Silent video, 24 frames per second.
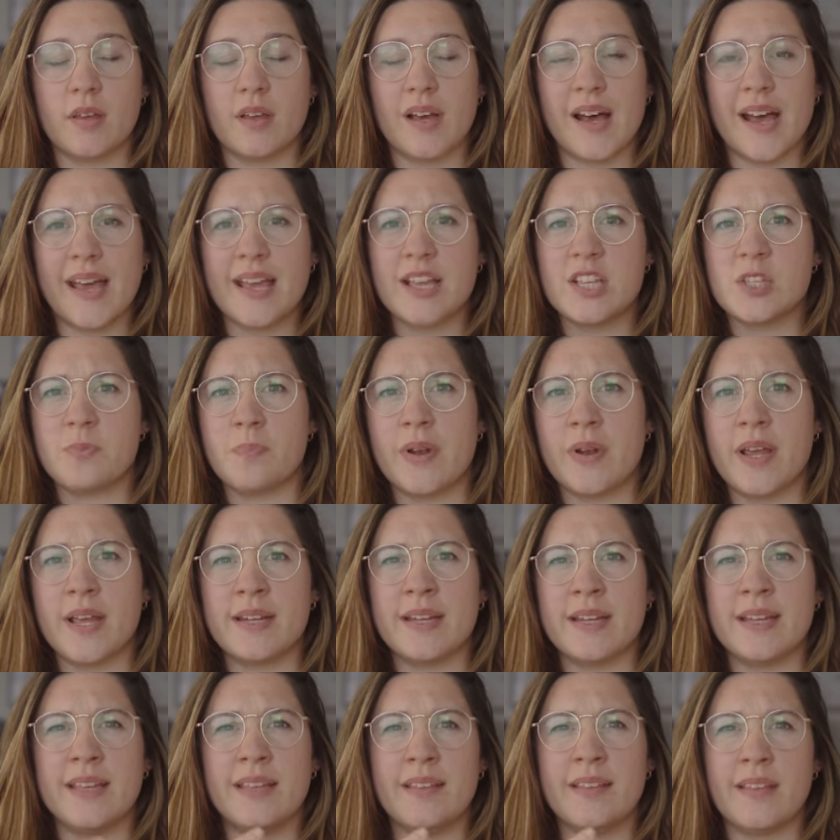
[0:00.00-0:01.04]
I
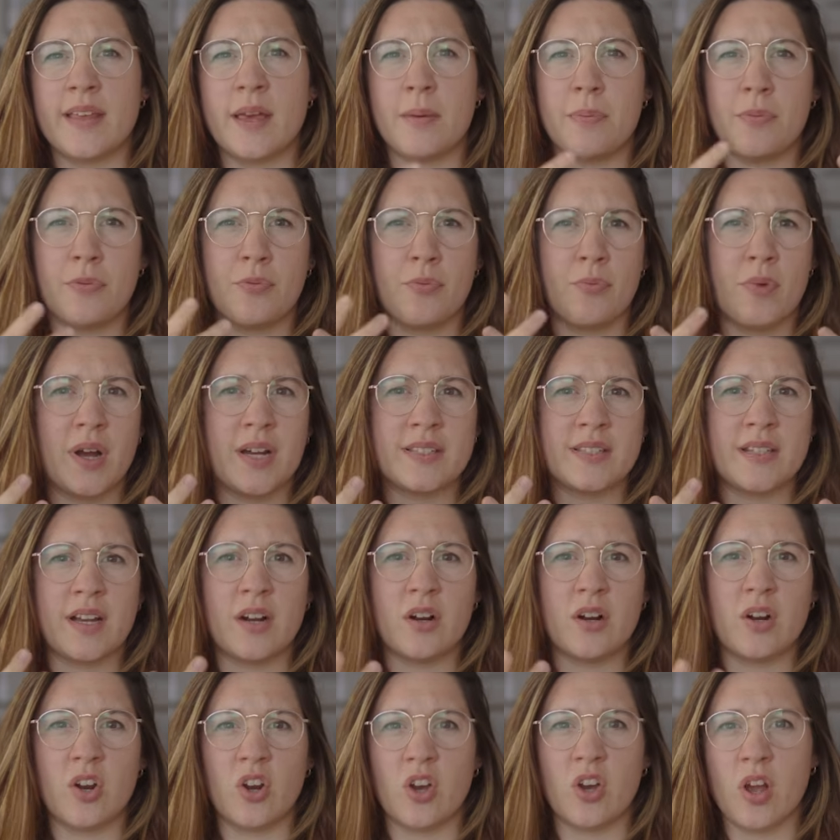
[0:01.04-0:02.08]
explain in depth what are
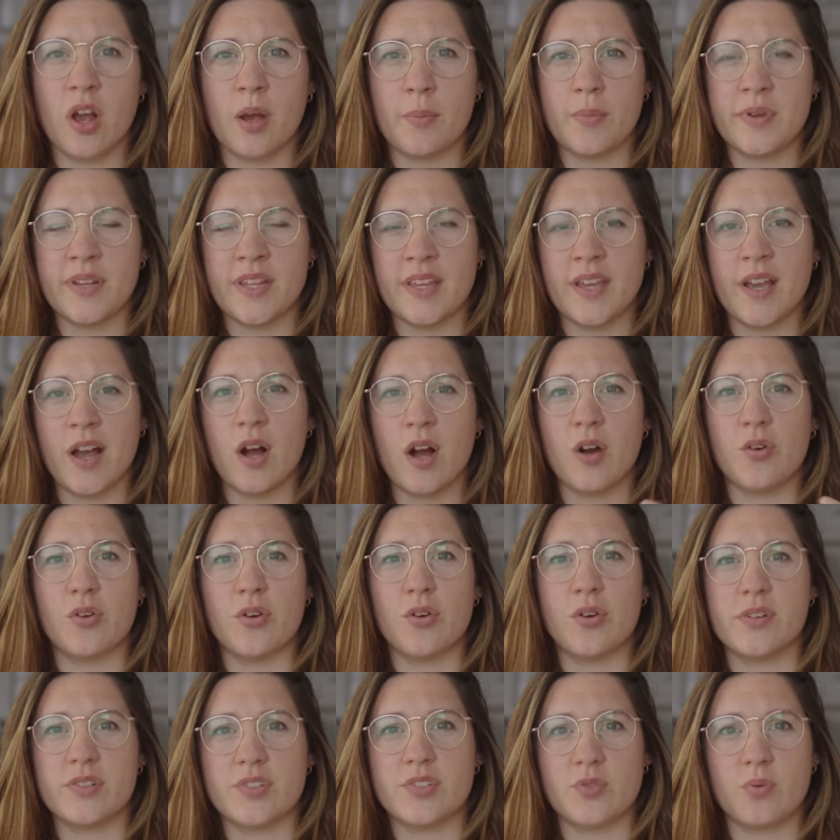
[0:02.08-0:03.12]
color harmony, how
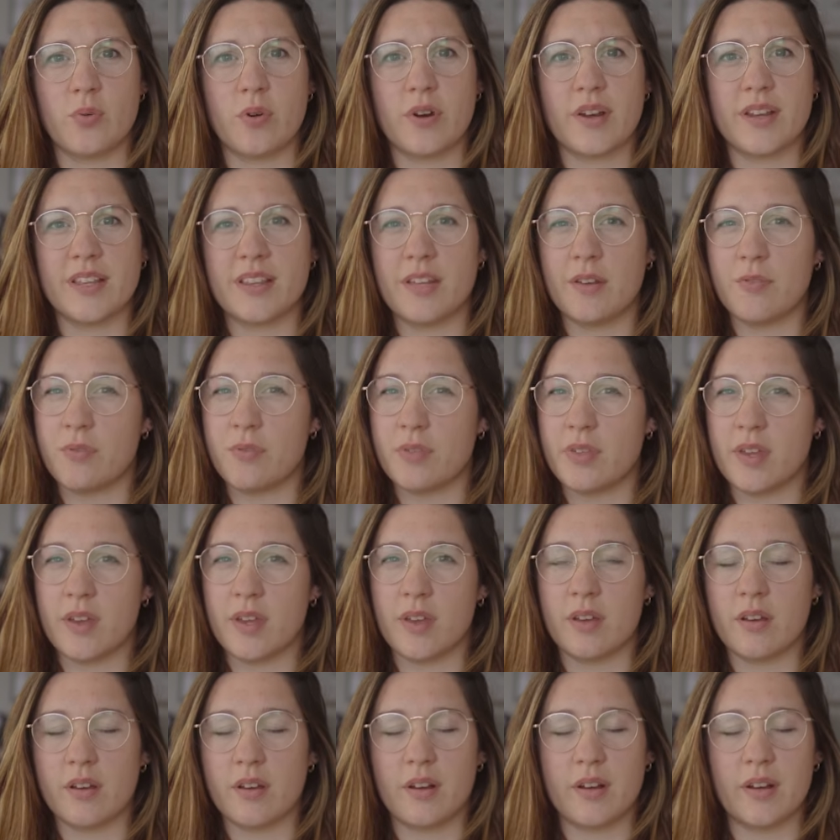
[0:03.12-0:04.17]
colors work, and
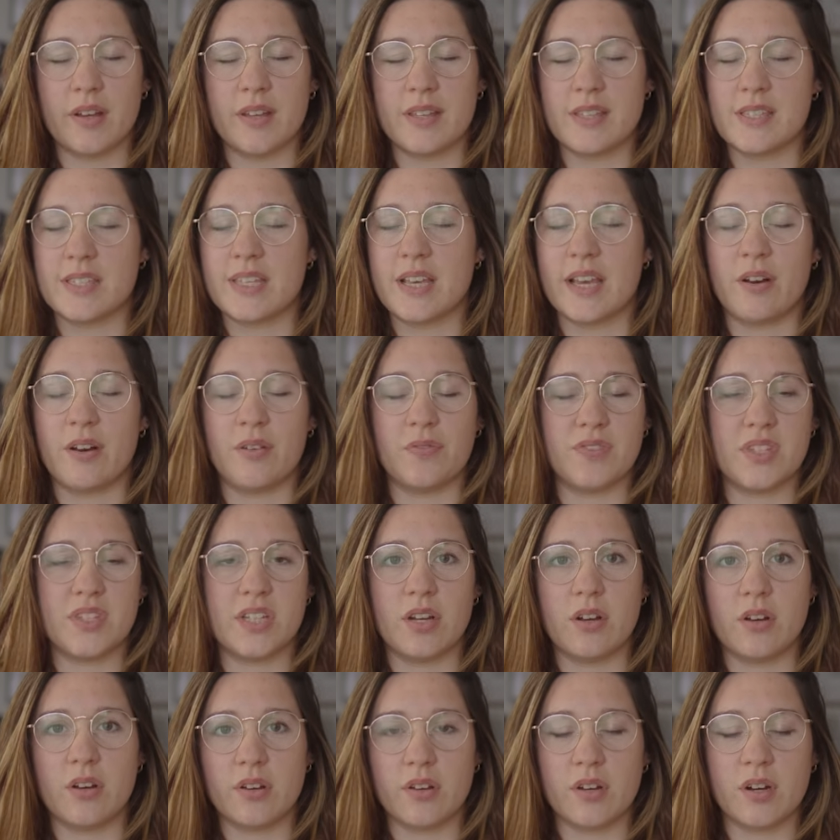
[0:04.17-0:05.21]
everything inside of the
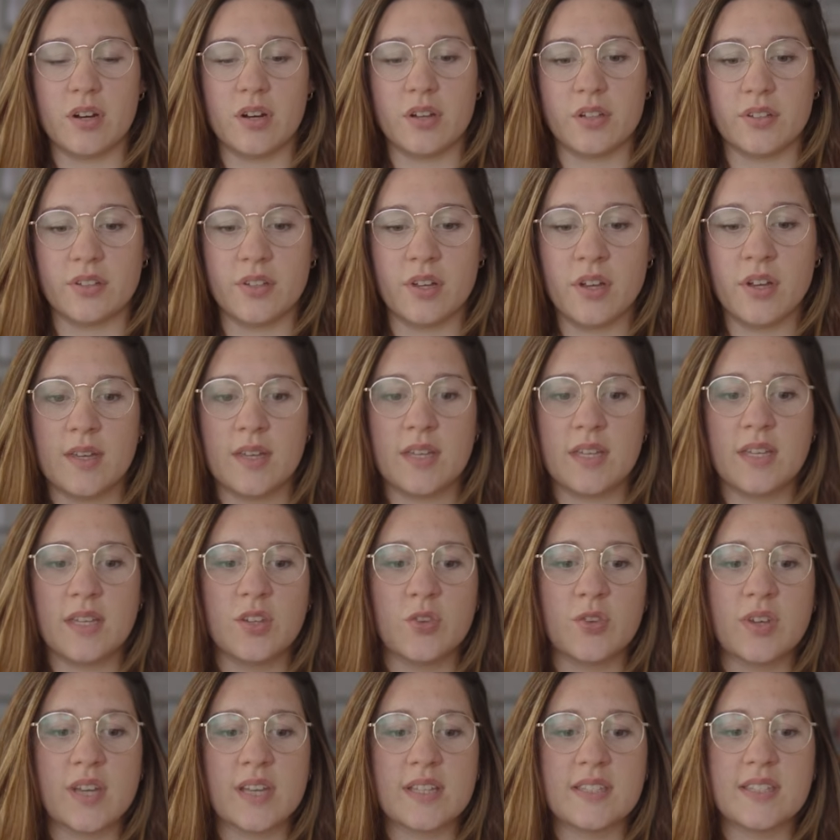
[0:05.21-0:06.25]
color code. Here
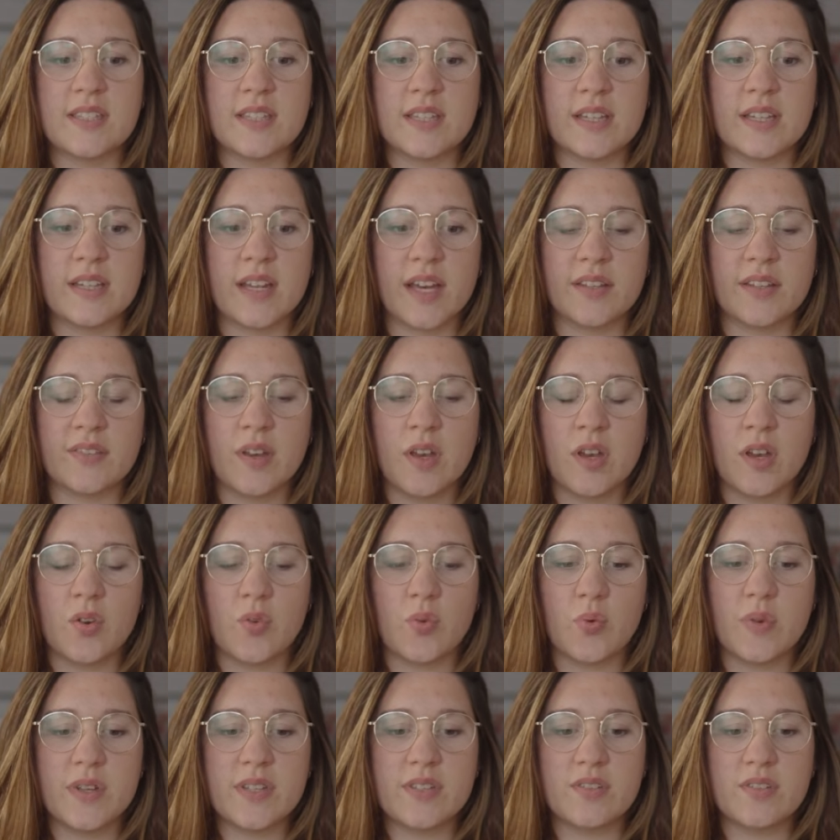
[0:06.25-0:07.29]
you can see that
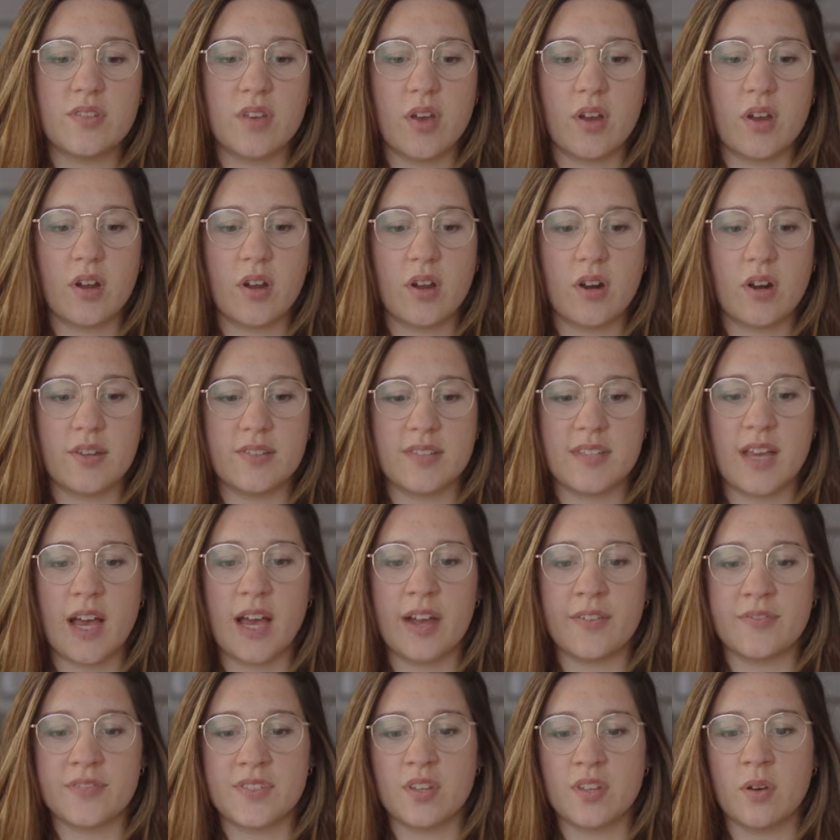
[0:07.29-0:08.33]
with the colors
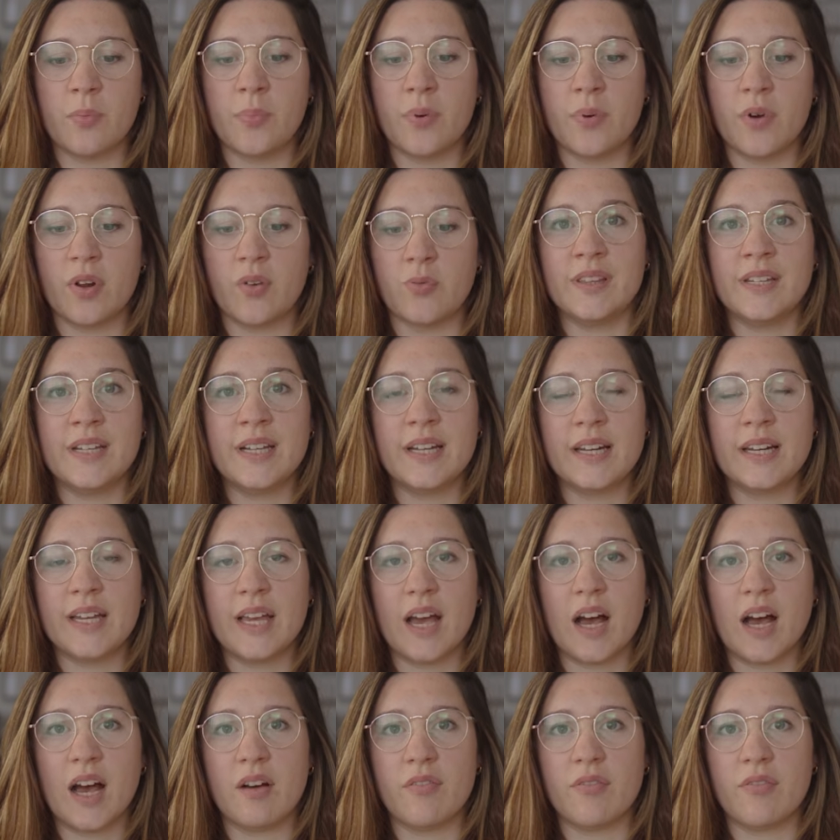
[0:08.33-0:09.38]
I've sampled, nearly
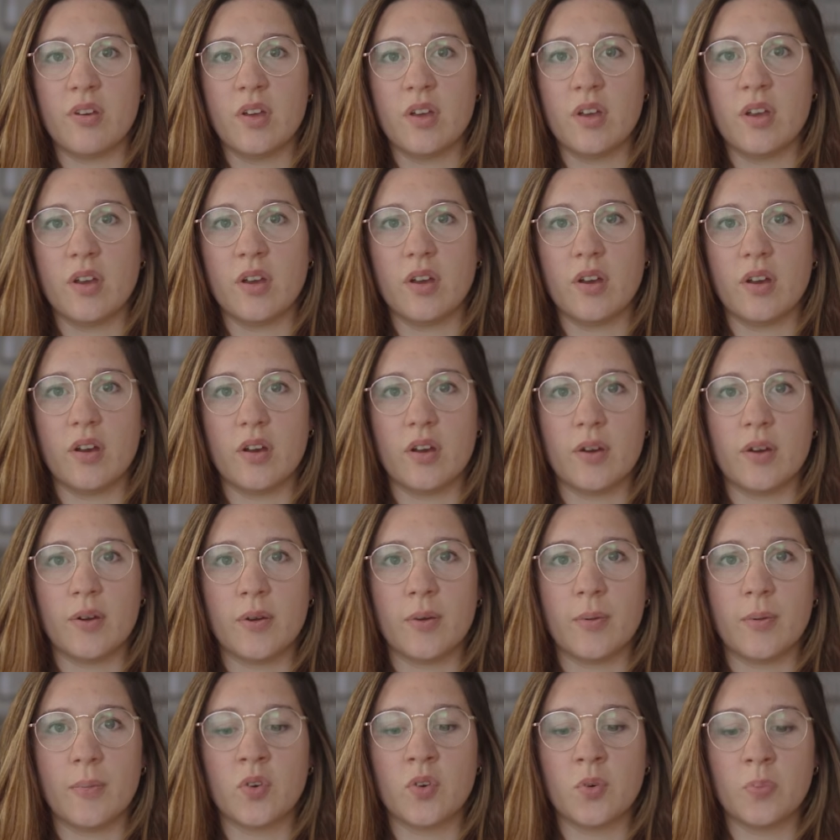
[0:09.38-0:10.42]
have
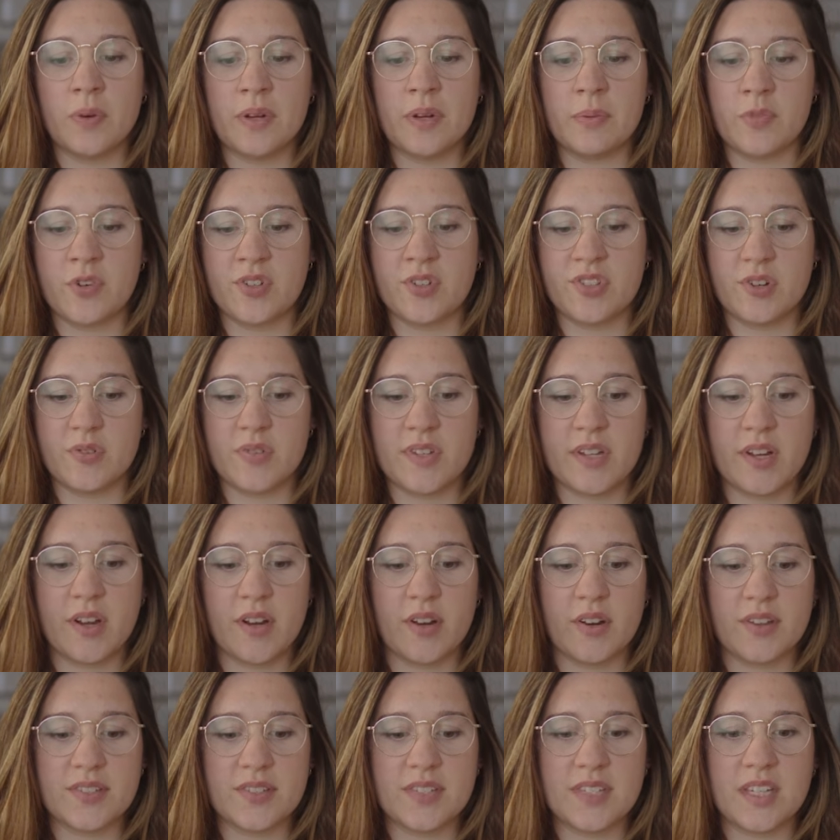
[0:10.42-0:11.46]
a complementary
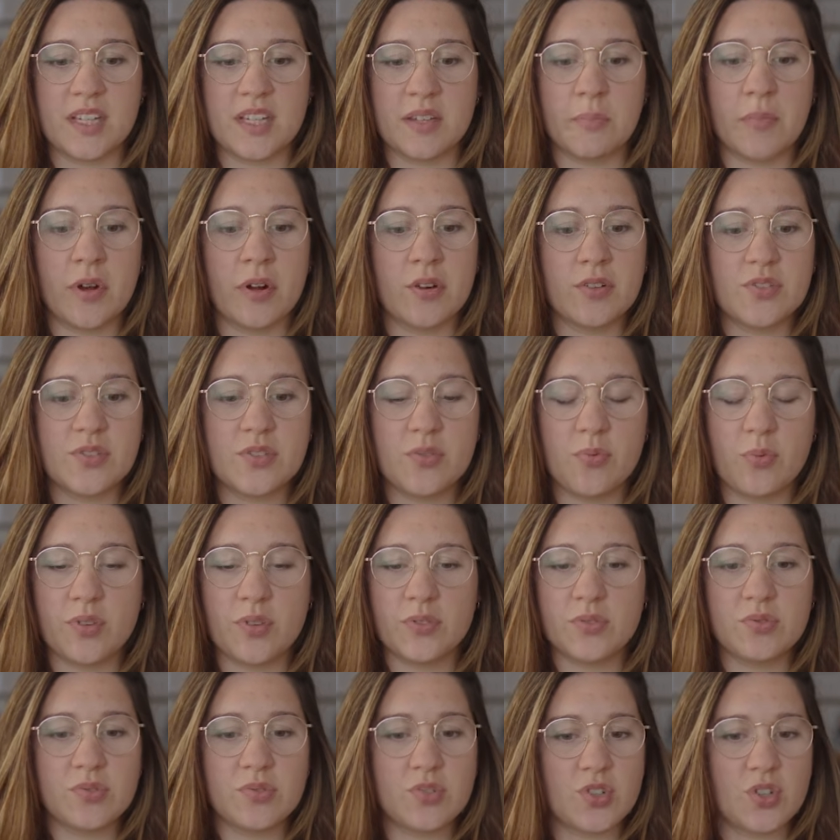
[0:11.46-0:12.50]
color scheme. I also
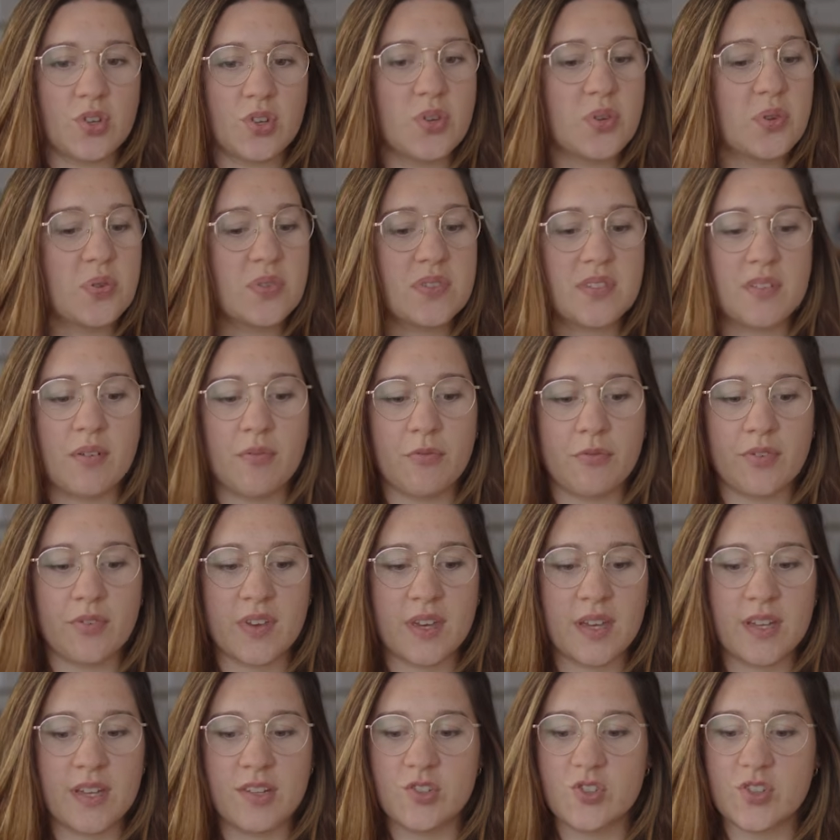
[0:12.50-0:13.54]
want to show you
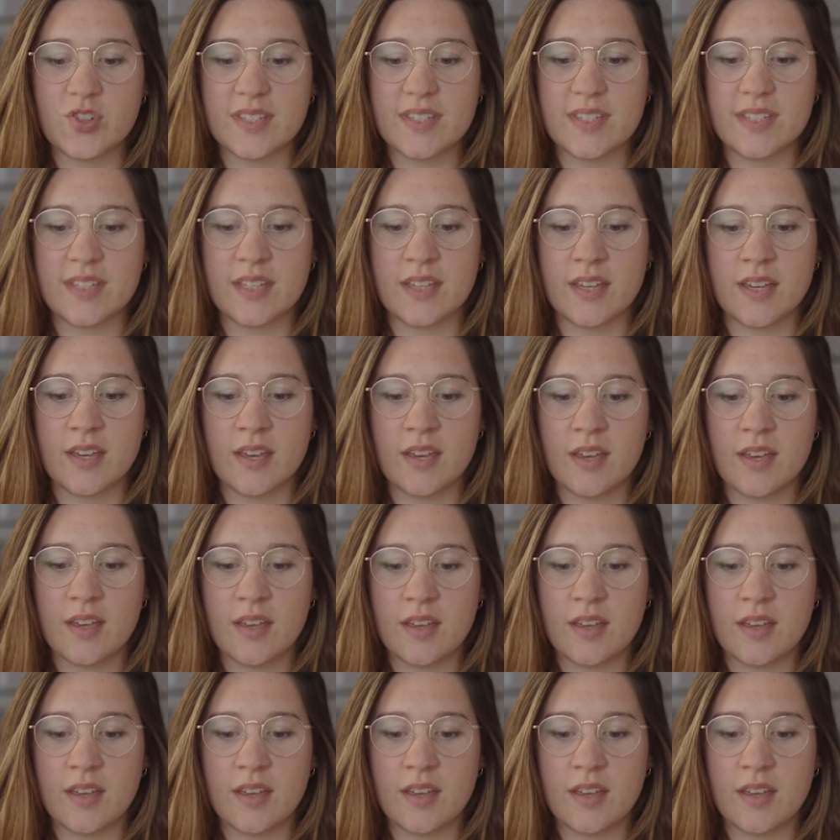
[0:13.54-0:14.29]
something interesting,